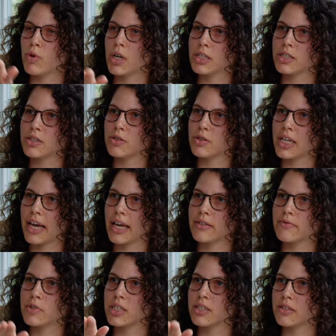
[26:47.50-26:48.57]
what you get
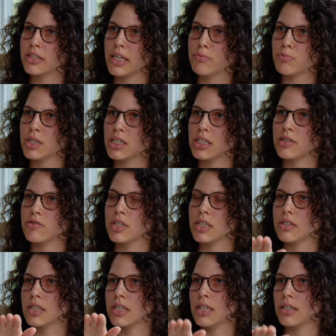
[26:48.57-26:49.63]
for the same
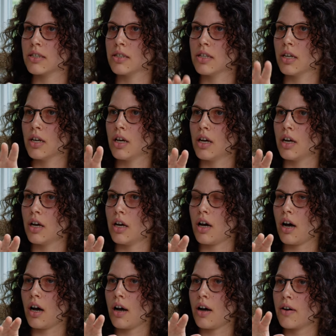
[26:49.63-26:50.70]
material in
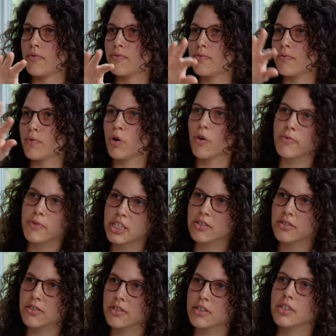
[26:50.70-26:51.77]
uh,
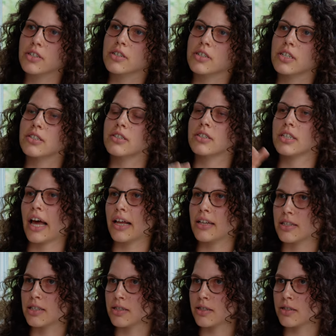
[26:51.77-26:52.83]
official circuits
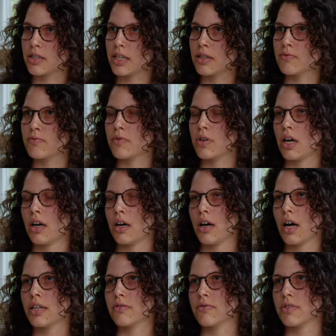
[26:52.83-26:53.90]
and in uh,
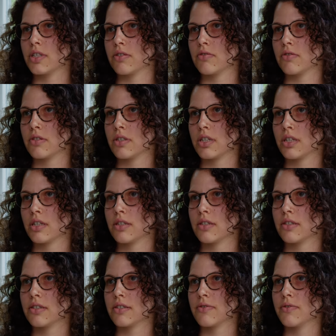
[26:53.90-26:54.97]
unofficial
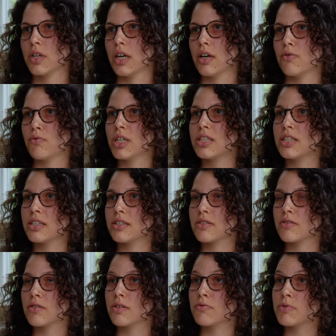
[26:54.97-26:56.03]
circuits, mm. which is
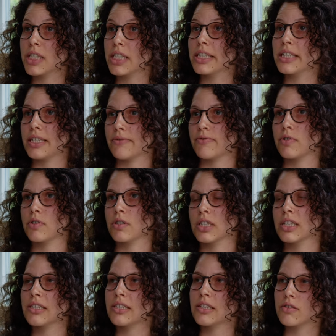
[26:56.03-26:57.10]
really difficult.
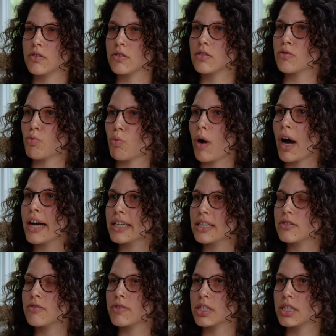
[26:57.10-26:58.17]
This is also why
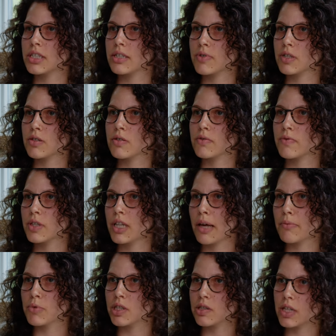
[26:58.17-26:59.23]
it's very difficult for
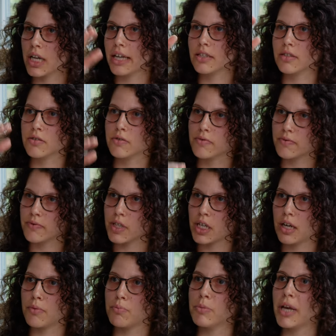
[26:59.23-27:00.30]
them to kind of
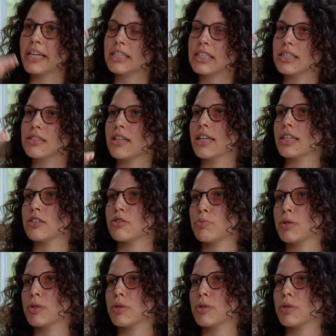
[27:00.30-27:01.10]
uh, make these links